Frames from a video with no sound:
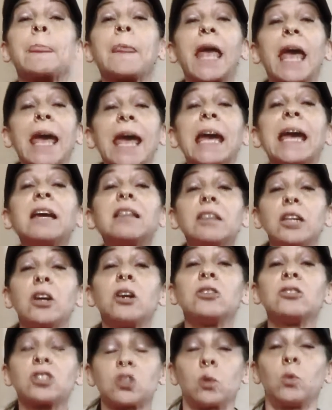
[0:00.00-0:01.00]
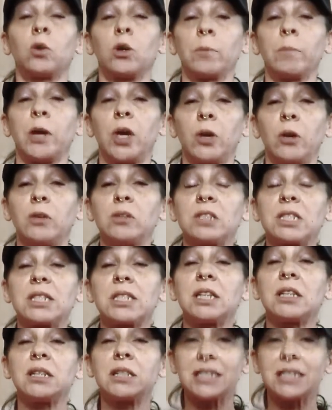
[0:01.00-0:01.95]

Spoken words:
and those hormones